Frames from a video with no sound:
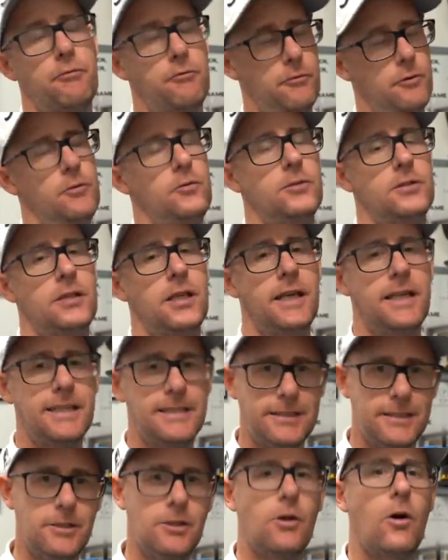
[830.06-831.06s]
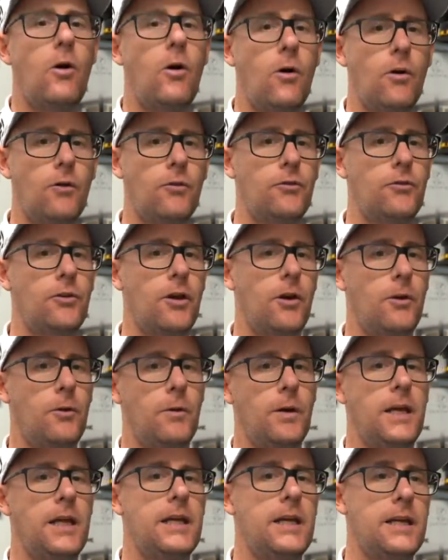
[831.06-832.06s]
proves that he's not. So
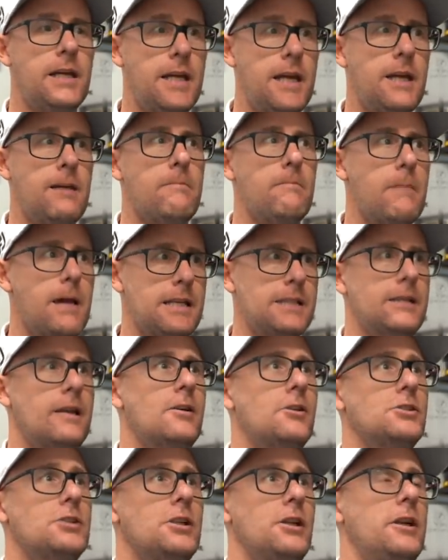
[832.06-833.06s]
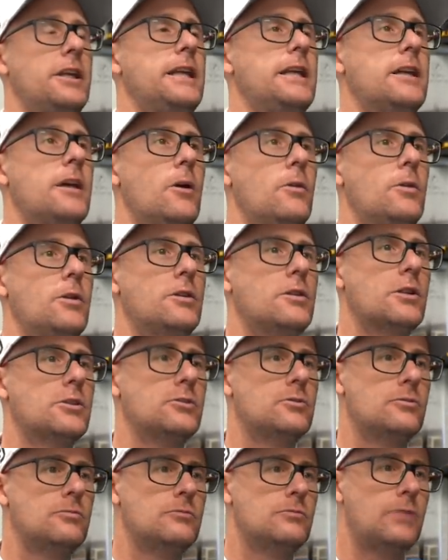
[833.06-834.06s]
he can keep massaging an ego that
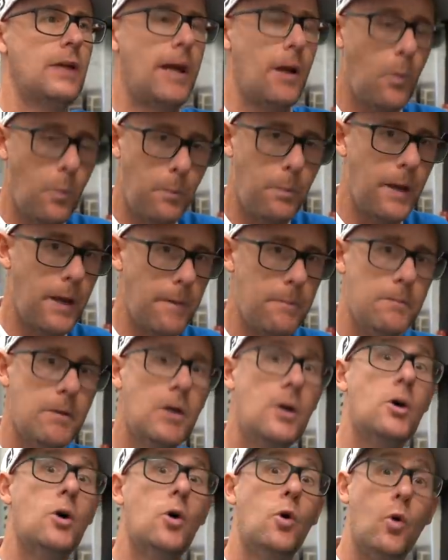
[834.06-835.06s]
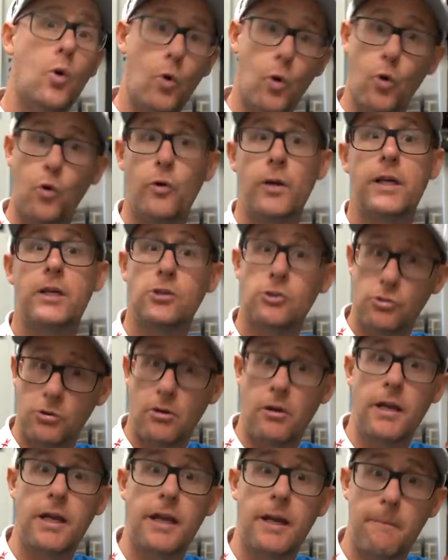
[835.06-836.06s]
doesn't help him, or he could
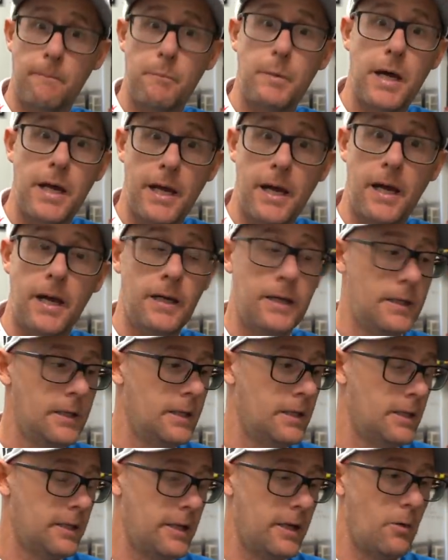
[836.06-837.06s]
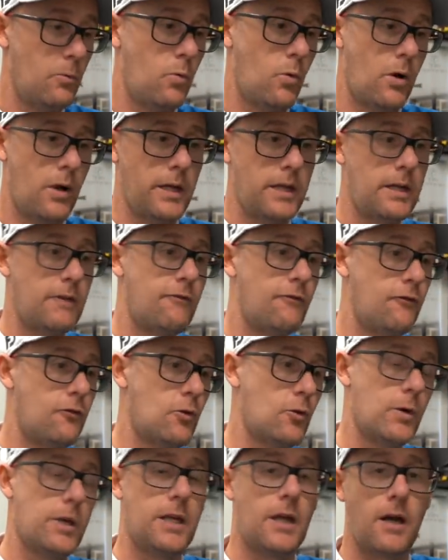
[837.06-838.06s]
try and get better. You know, why give
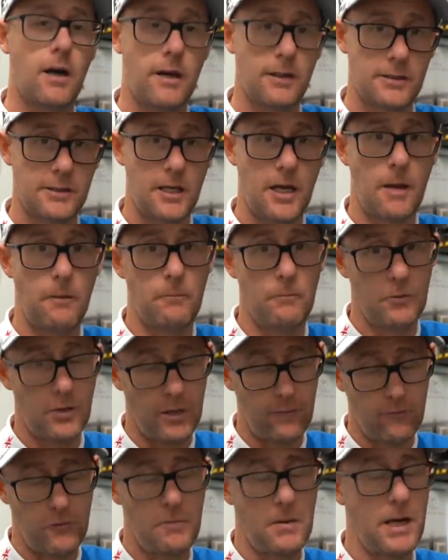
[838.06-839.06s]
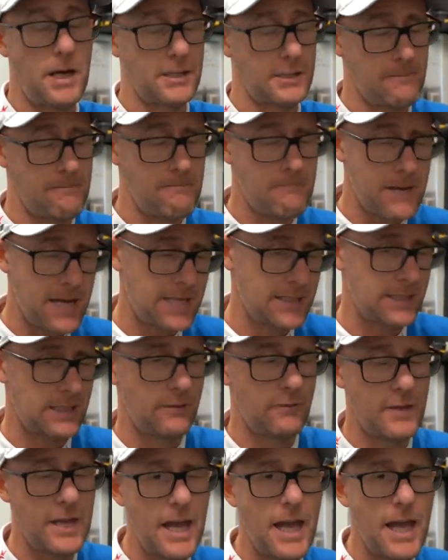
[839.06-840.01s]
40 yards up? Like for Matt, it's a massive